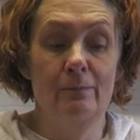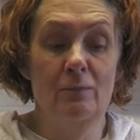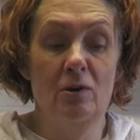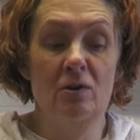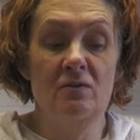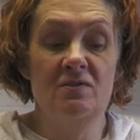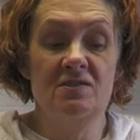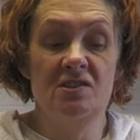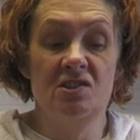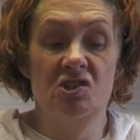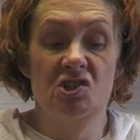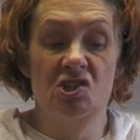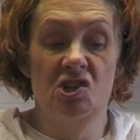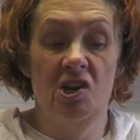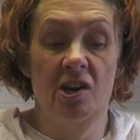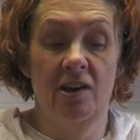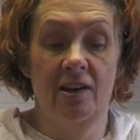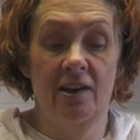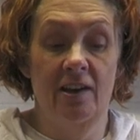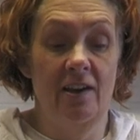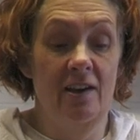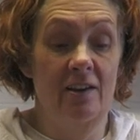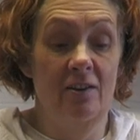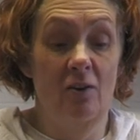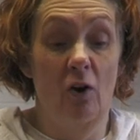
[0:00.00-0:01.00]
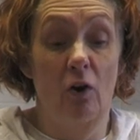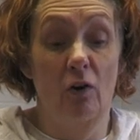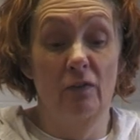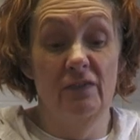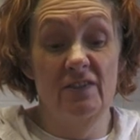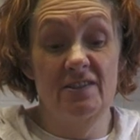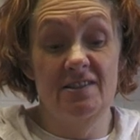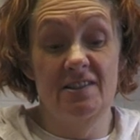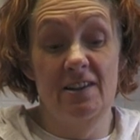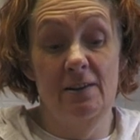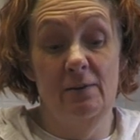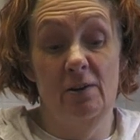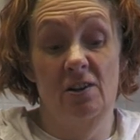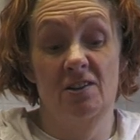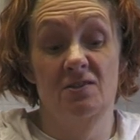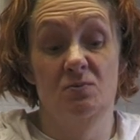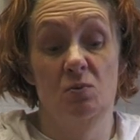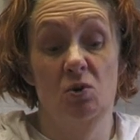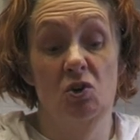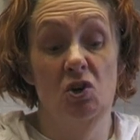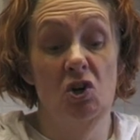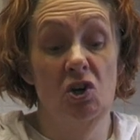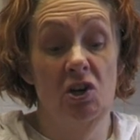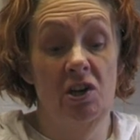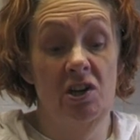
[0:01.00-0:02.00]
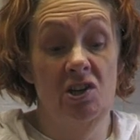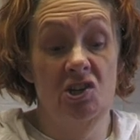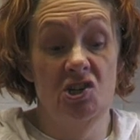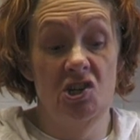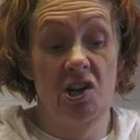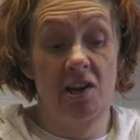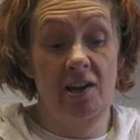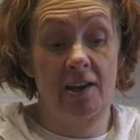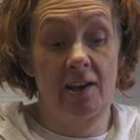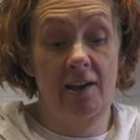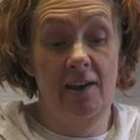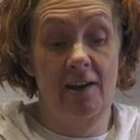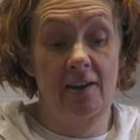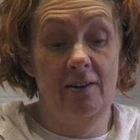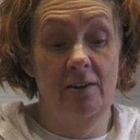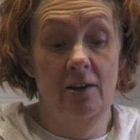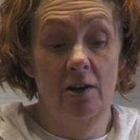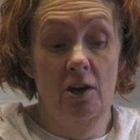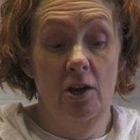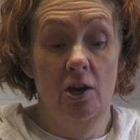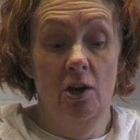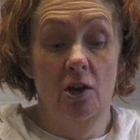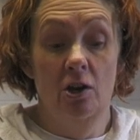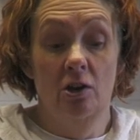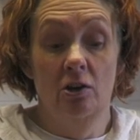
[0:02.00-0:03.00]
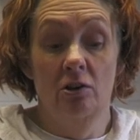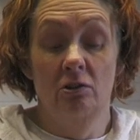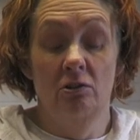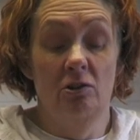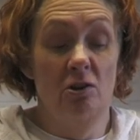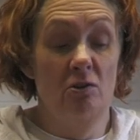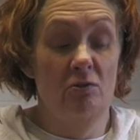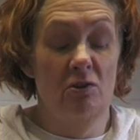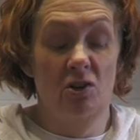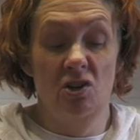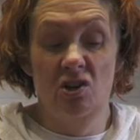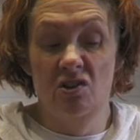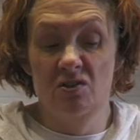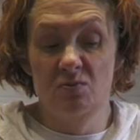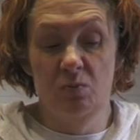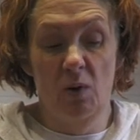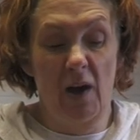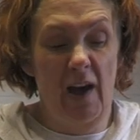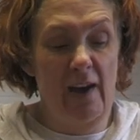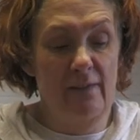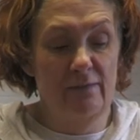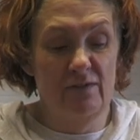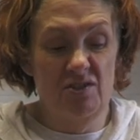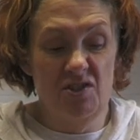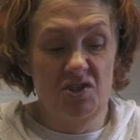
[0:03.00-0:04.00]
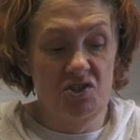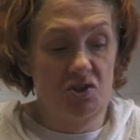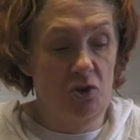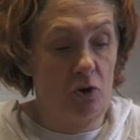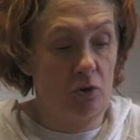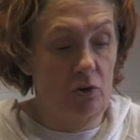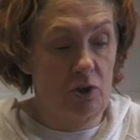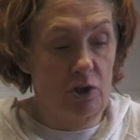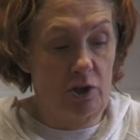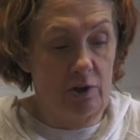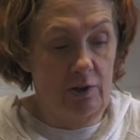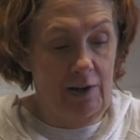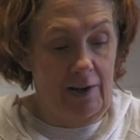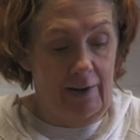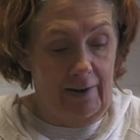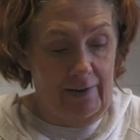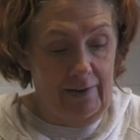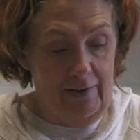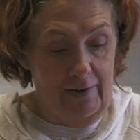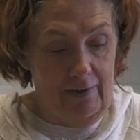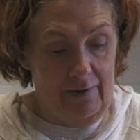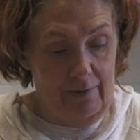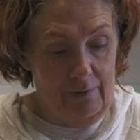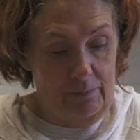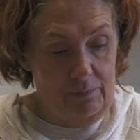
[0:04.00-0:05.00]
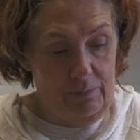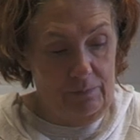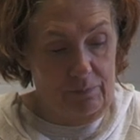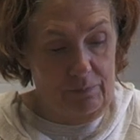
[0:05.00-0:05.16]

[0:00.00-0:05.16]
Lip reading: using chicken obviously because we're cooking chicken. You can use whatever stock you like.